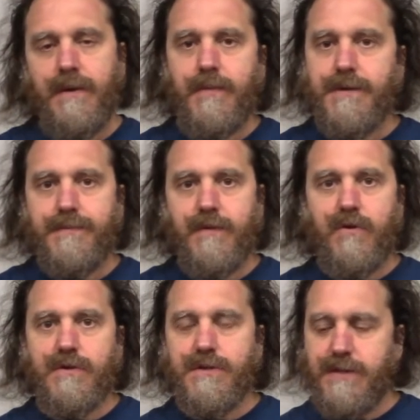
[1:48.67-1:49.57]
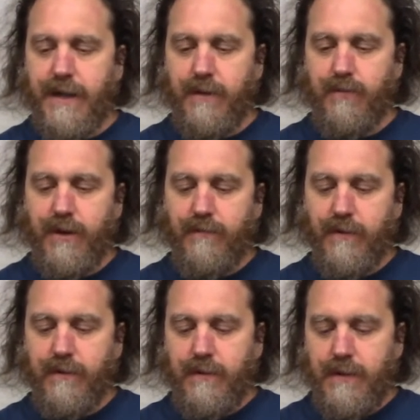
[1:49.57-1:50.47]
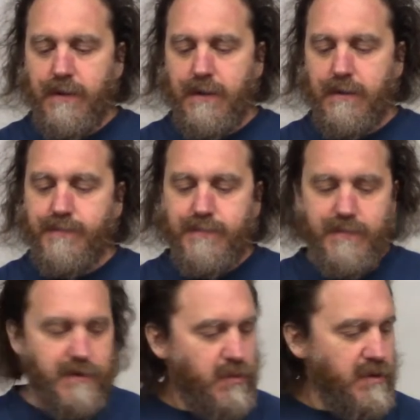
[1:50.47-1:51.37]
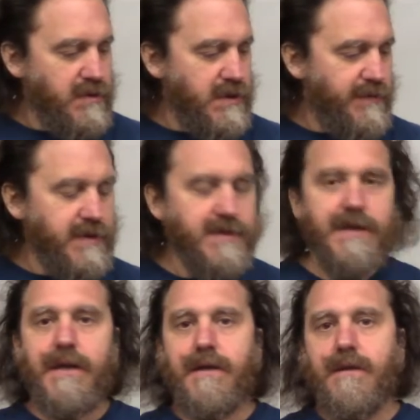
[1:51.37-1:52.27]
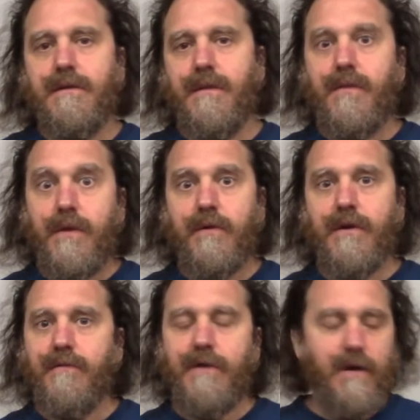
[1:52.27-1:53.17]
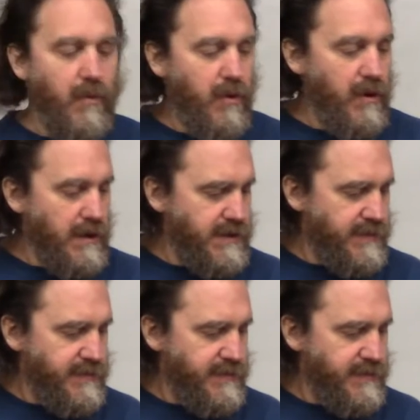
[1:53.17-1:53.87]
But of course today we have a more sophisticated theory of how it works.